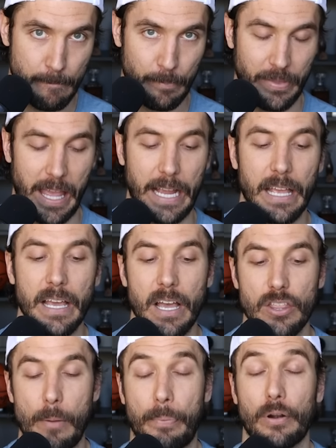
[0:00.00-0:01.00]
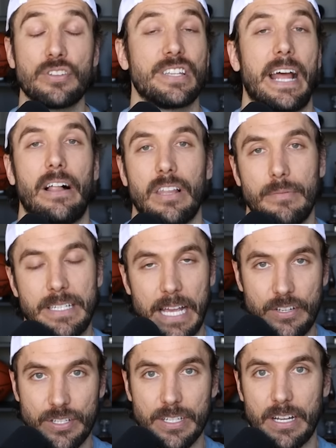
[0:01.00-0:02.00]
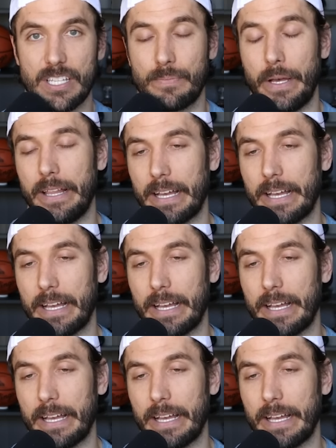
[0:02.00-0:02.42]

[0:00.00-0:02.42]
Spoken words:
Like the personnel limitations on display,